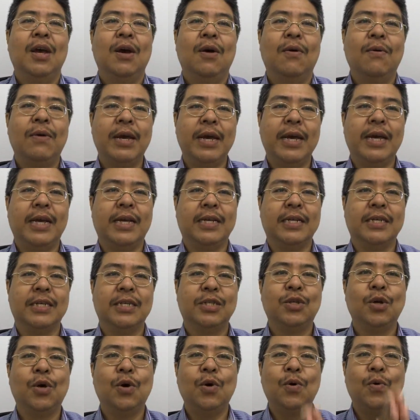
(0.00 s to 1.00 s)
Okay,
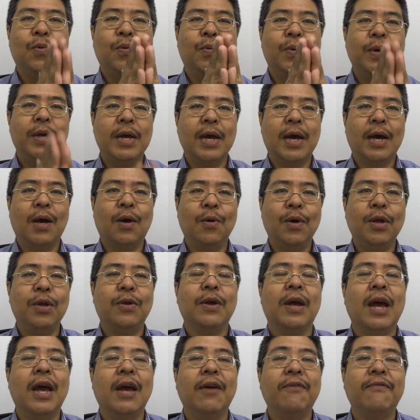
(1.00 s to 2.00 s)
so we are going
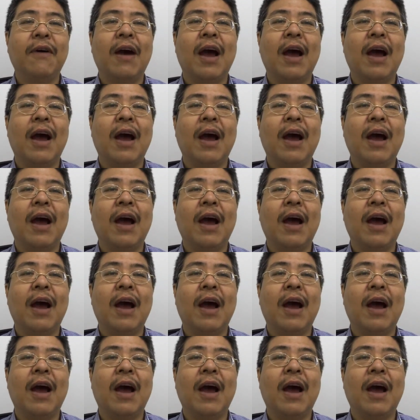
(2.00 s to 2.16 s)
to have